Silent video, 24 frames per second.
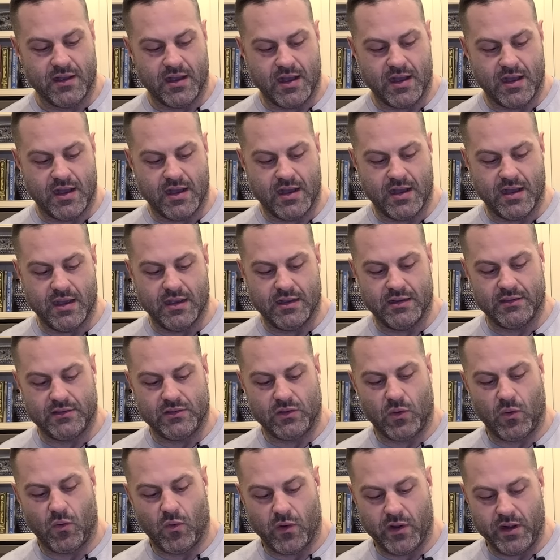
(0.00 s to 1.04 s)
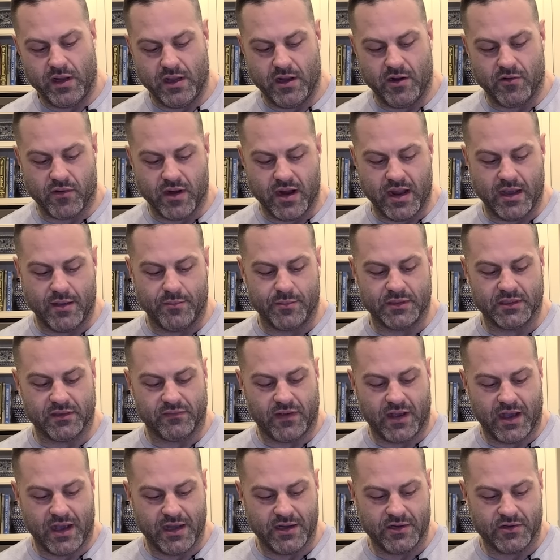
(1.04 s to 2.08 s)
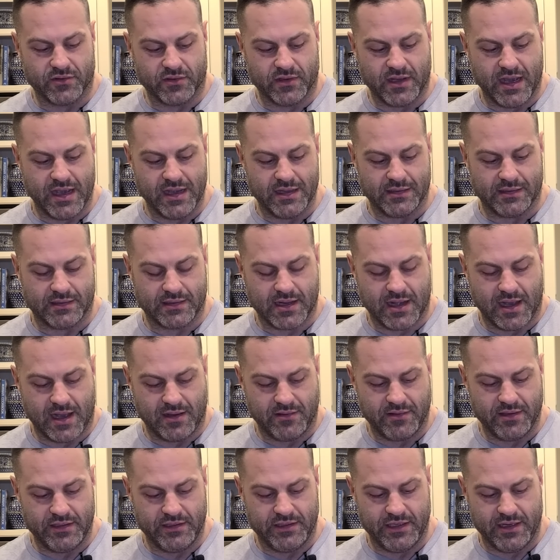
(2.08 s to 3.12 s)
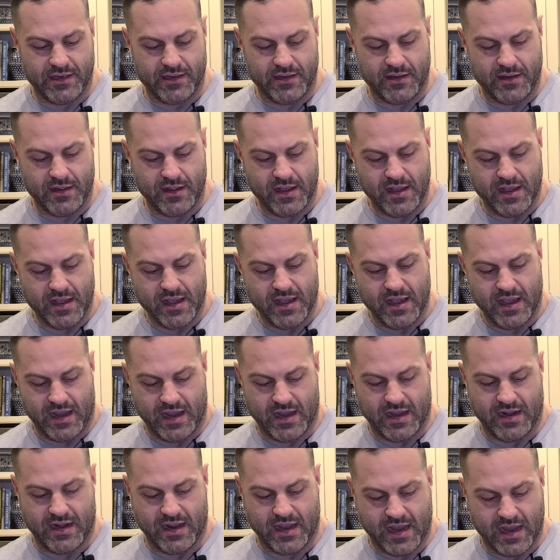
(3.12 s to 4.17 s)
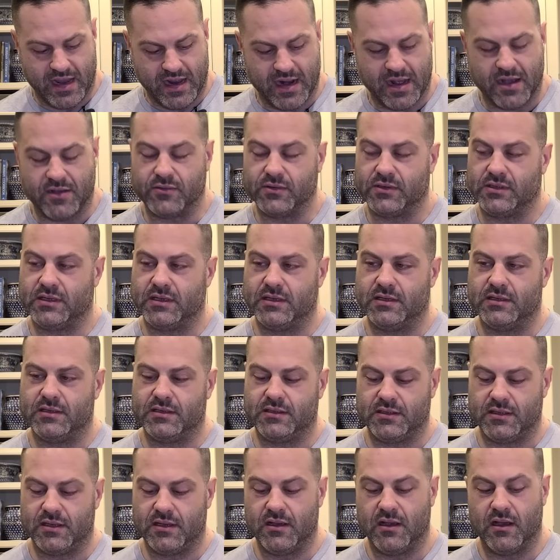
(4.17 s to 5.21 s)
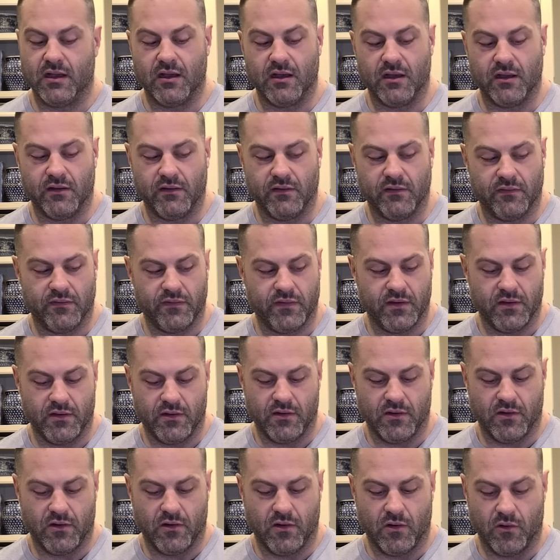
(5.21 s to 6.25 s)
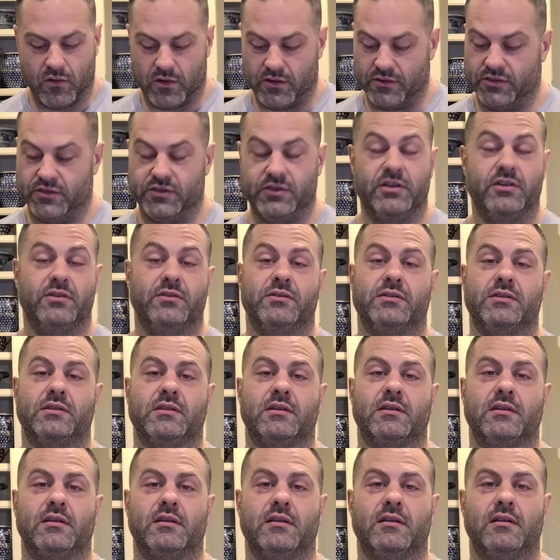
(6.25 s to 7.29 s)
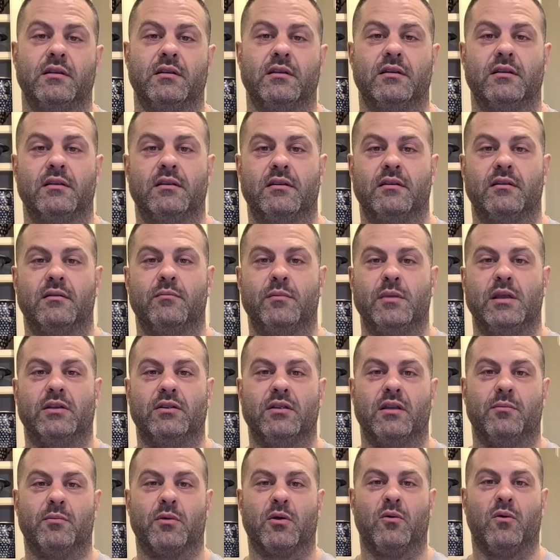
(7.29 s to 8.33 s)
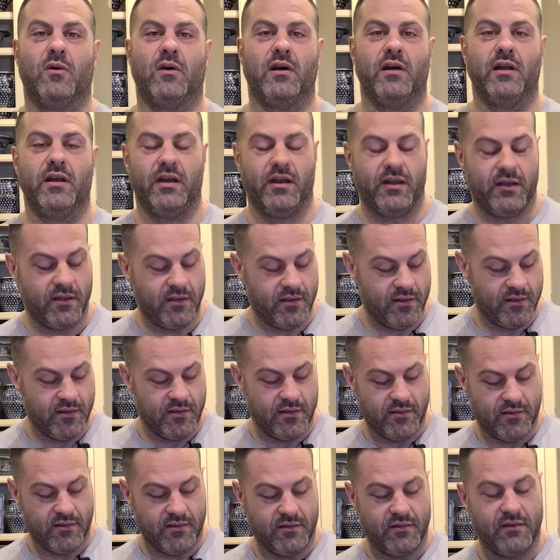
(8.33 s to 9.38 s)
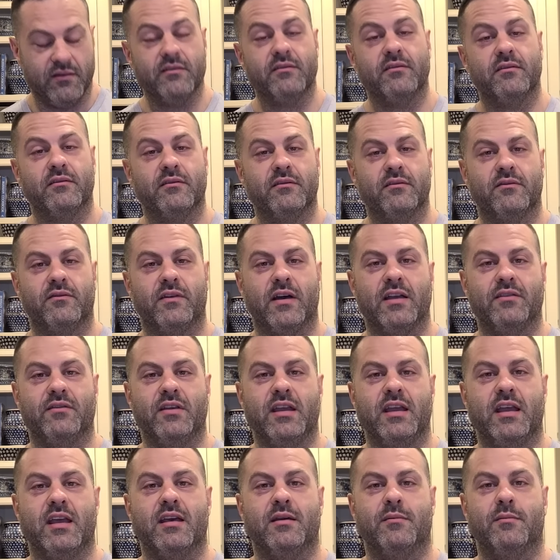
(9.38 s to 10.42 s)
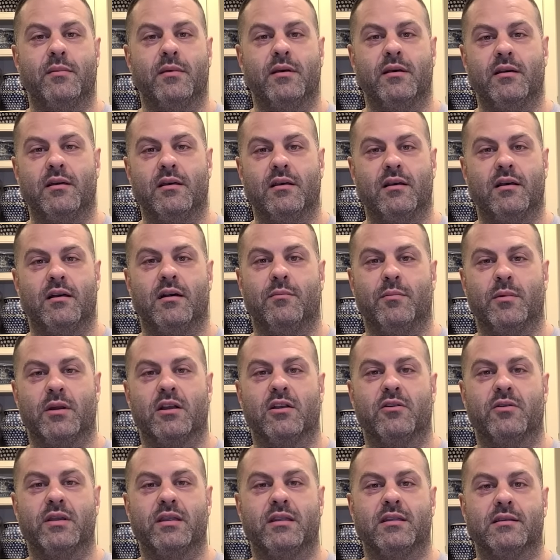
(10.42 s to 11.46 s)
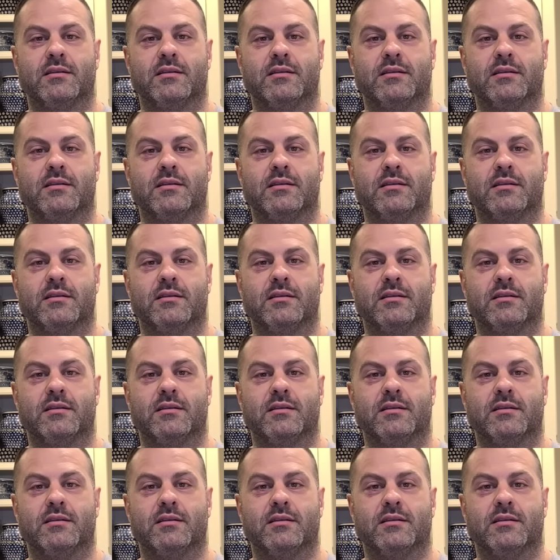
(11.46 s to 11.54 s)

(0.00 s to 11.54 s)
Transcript: uh, twenty grams of hydrolyzed collagen, and eight ounces of orange juice. Meal number one, five a m I'm gonna go eat